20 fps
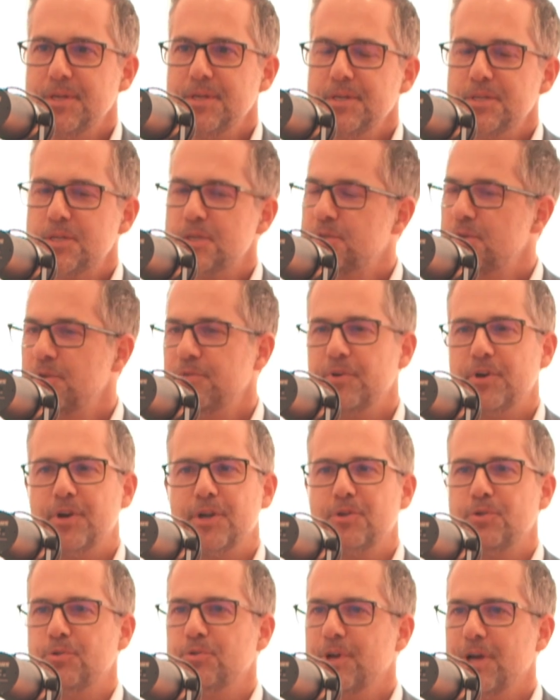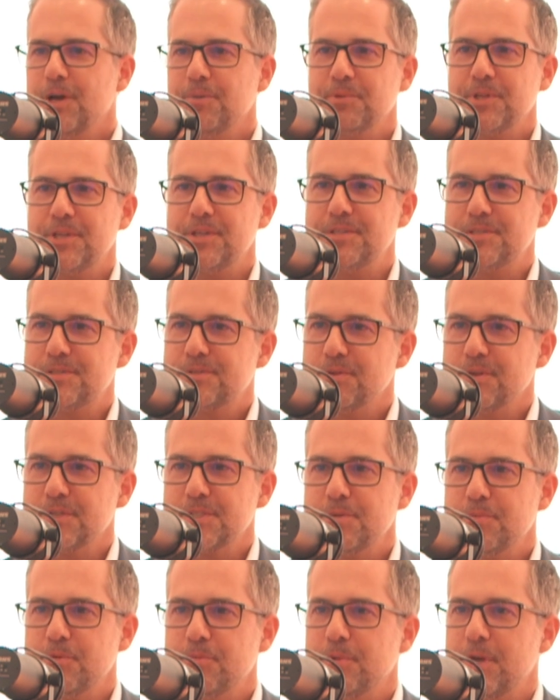So two very cool companies doing
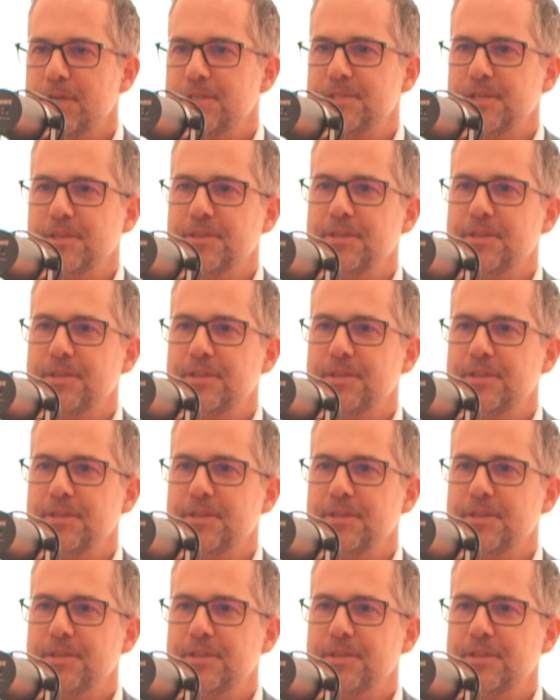some amazing